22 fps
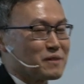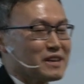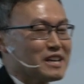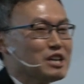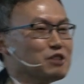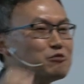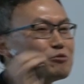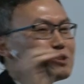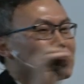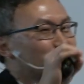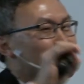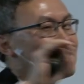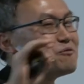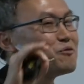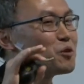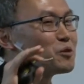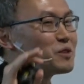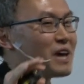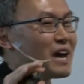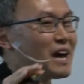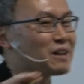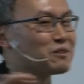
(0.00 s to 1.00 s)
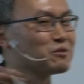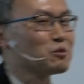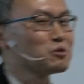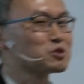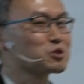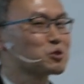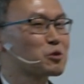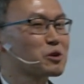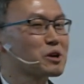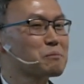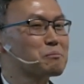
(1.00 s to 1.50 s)
In return for that,
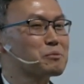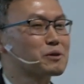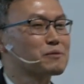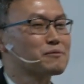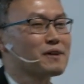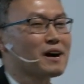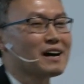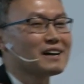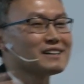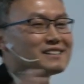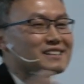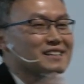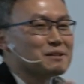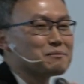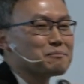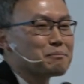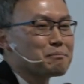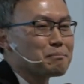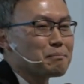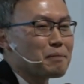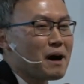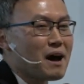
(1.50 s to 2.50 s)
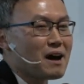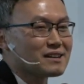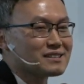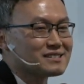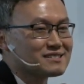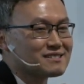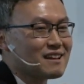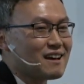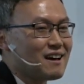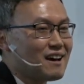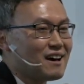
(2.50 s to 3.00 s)
North Korea provided
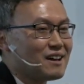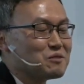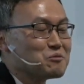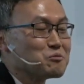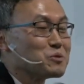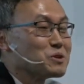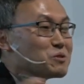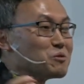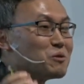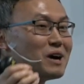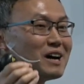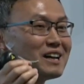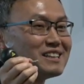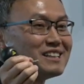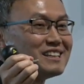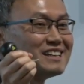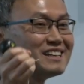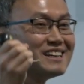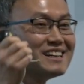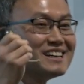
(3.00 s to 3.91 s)
Pakistan with what?